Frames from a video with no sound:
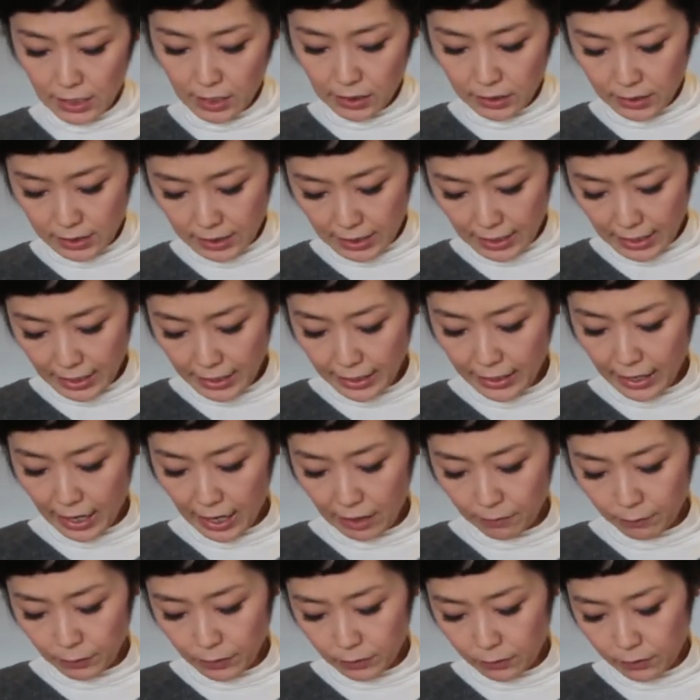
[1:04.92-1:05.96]
today
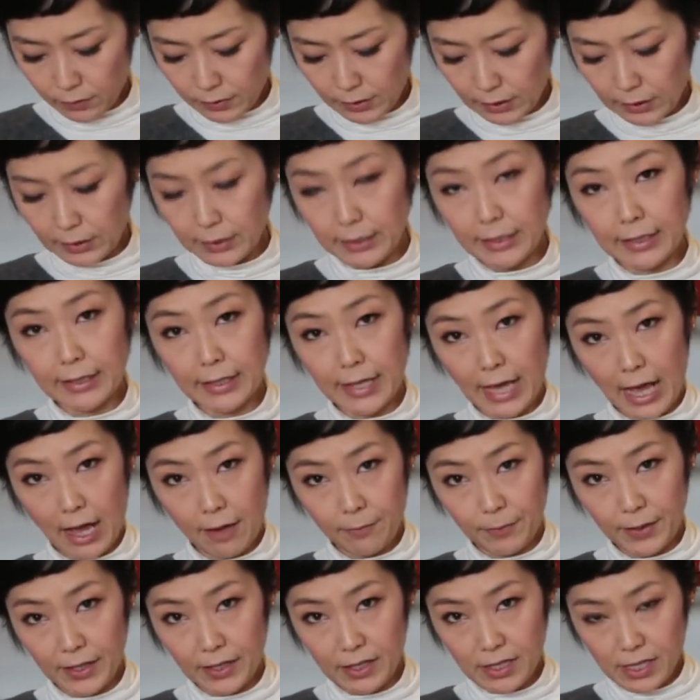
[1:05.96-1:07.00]
I'm using
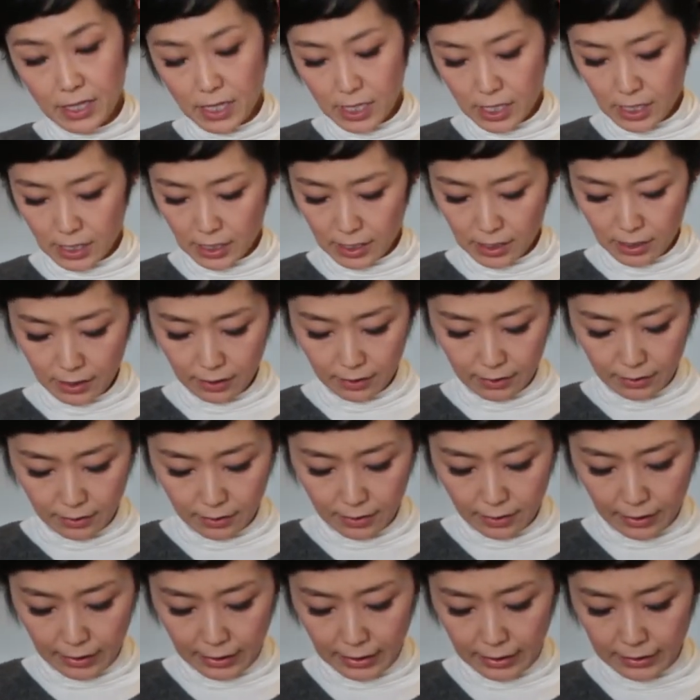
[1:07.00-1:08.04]
cabbage
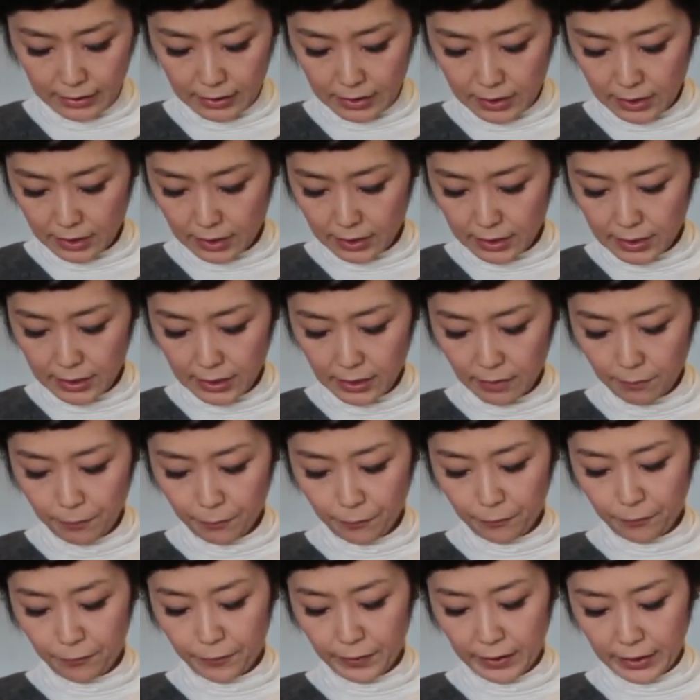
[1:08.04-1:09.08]
and deep
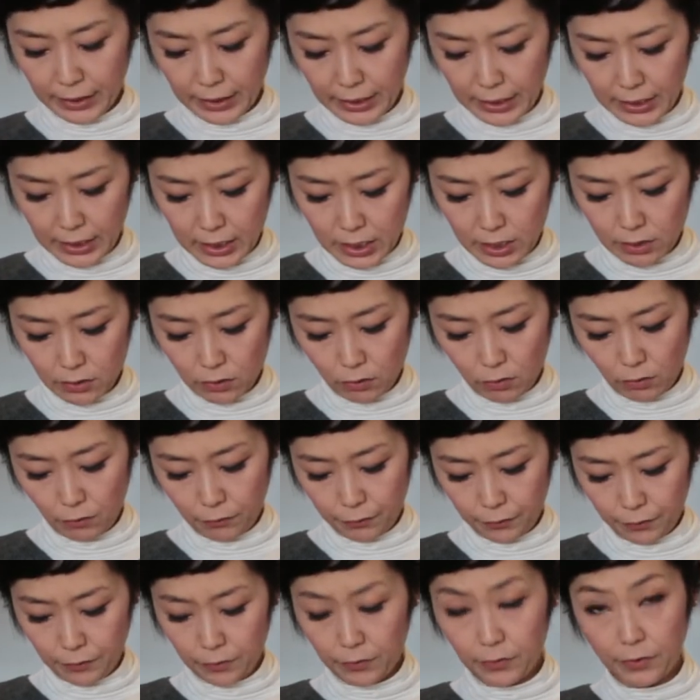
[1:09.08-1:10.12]
fried
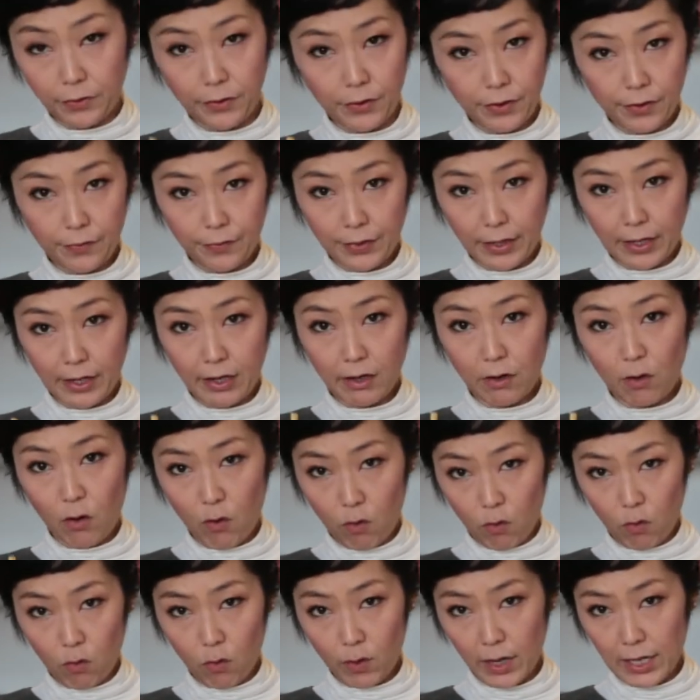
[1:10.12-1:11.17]
tofu that I
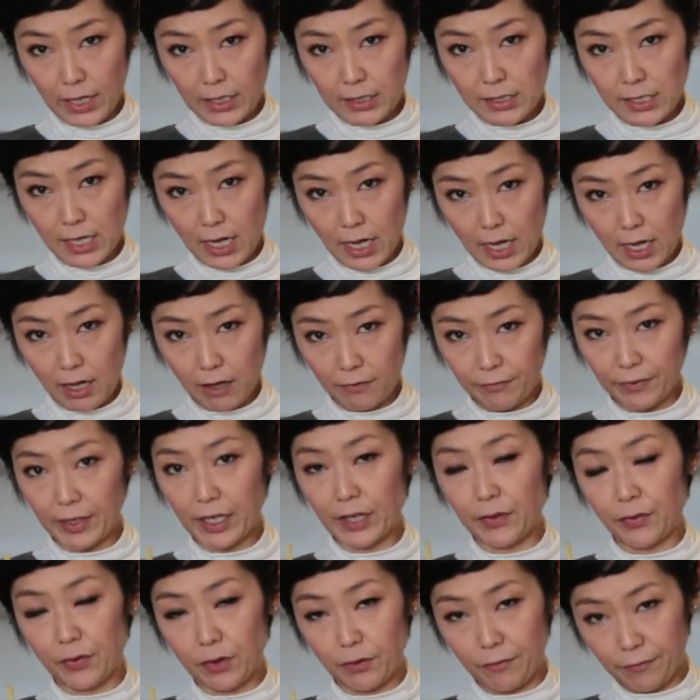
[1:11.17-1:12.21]
always have
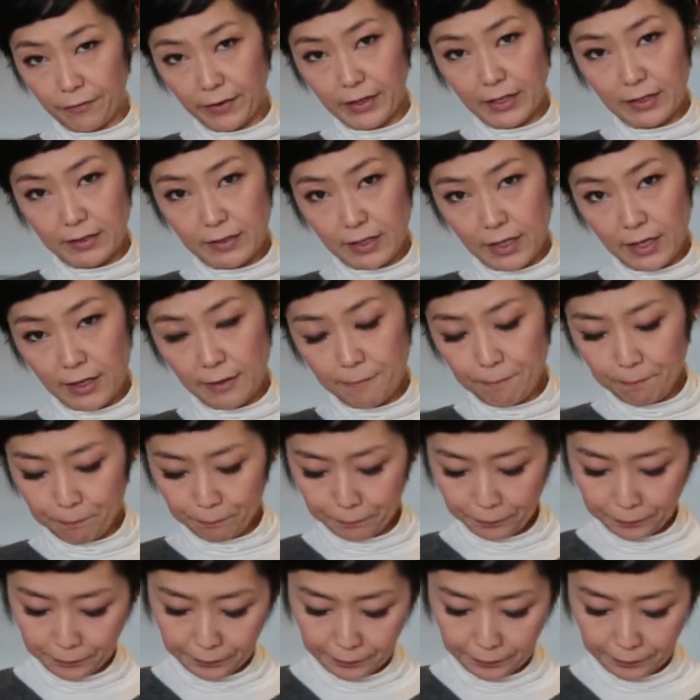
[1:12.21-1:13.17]
in the freezer.